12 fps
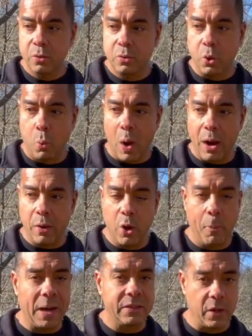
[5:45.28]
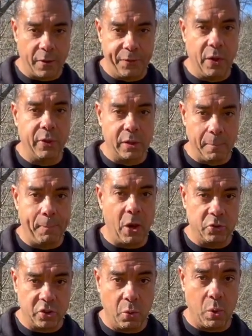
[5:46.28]
to where nobody's going to feel the
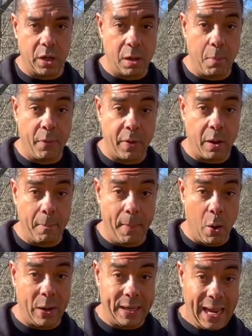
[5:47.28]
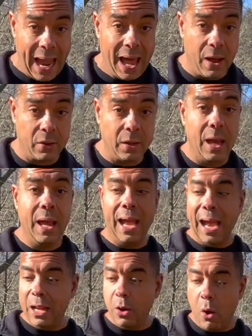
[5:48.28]
compulsion to want to come over here and mow it down.
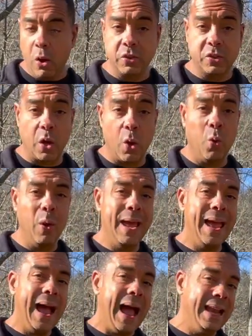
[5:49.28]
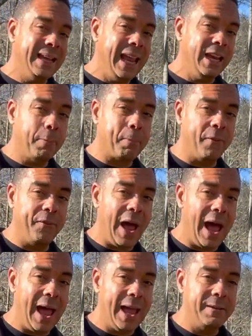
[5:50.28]
And also, I need to
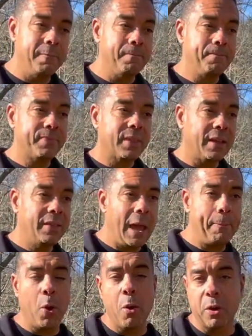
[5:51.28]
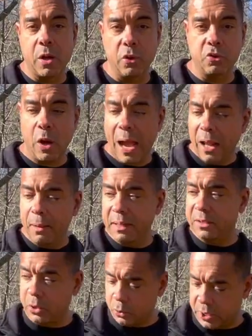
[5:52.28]
provide that permaculture
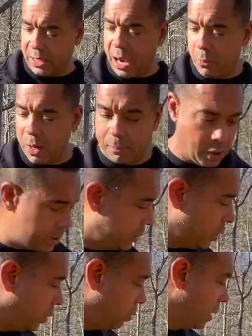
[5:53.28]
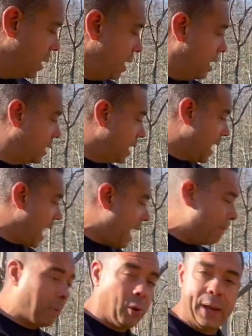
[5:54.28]
element. So today what I'm going to do, got an
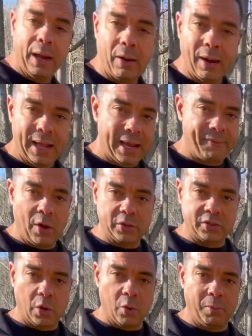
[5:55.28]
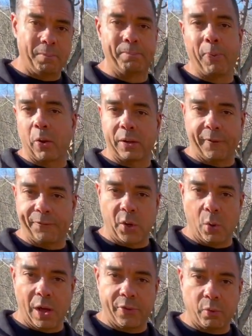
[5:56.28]
apple here, and I've also broken a
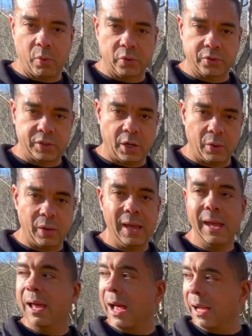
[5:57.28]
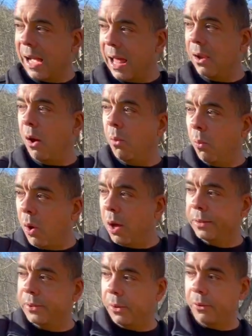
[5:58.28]
few other rules too. I got
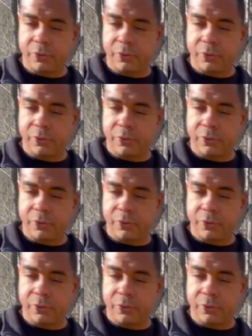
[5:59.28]
one, two,